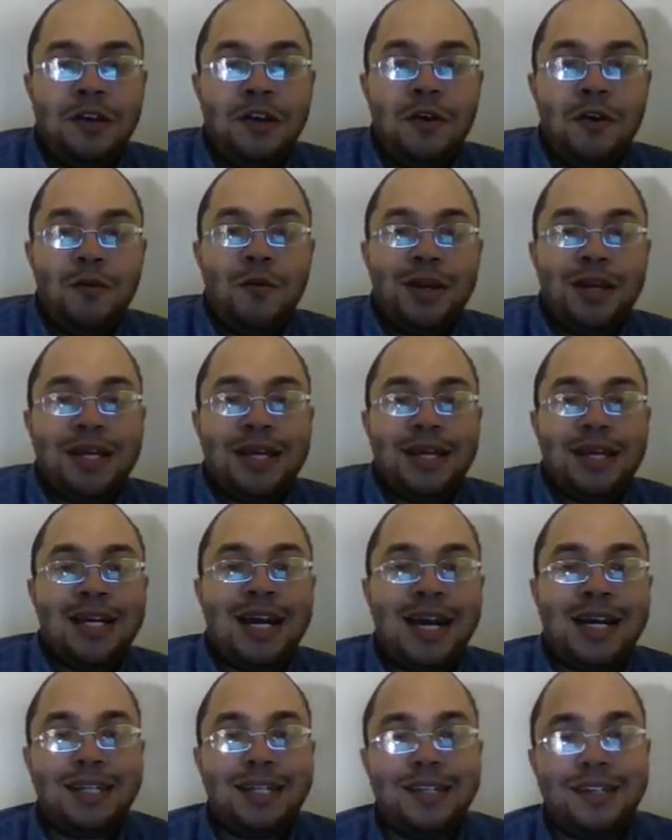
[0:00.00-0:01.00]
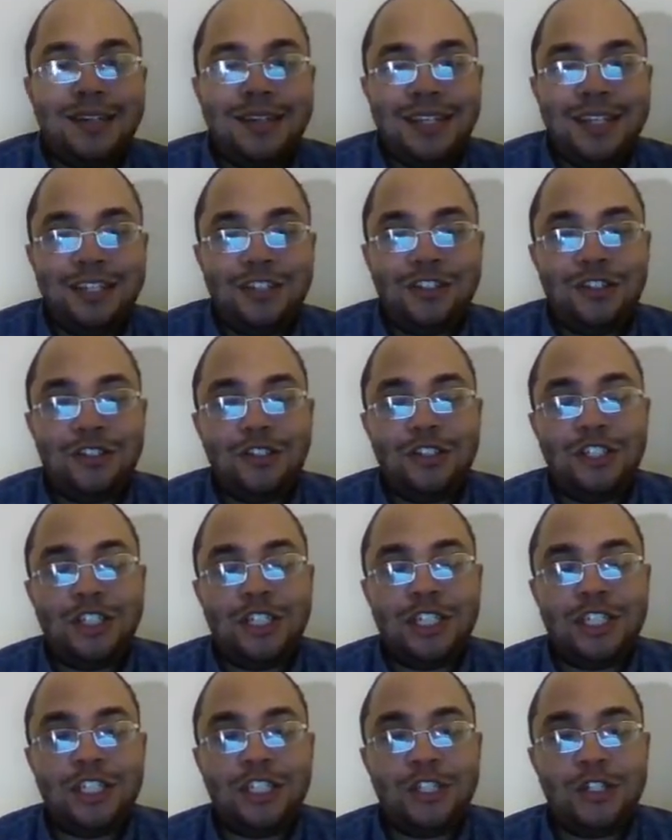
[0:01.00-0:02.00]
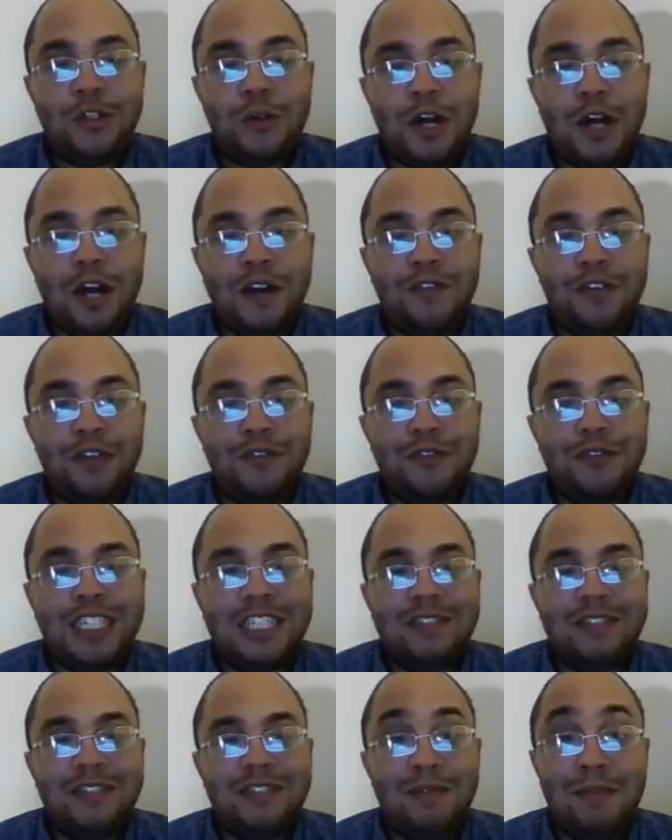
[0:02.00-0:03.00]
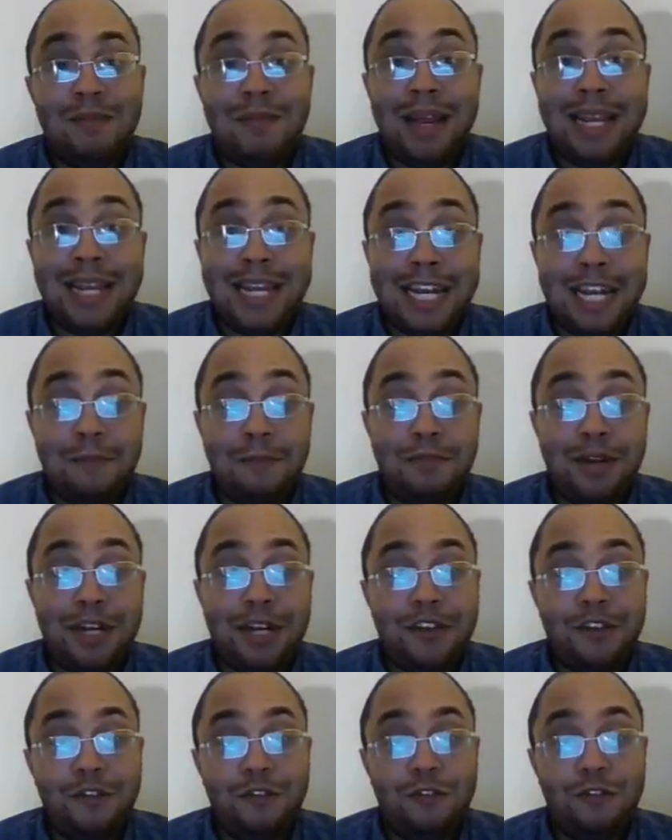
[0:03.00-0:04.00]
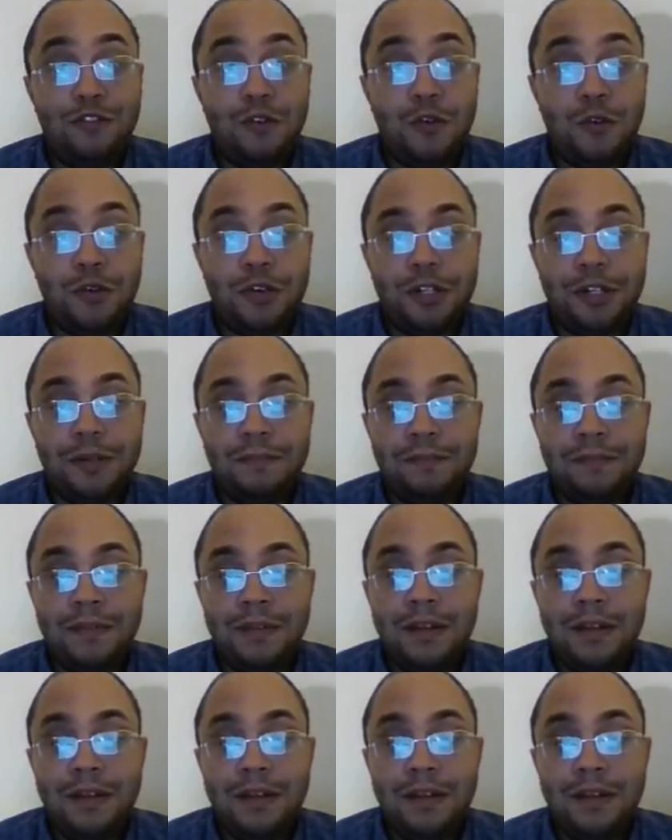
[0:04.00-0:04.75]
we can cut this stone off from the rest of it and we might get a pretty huge corner.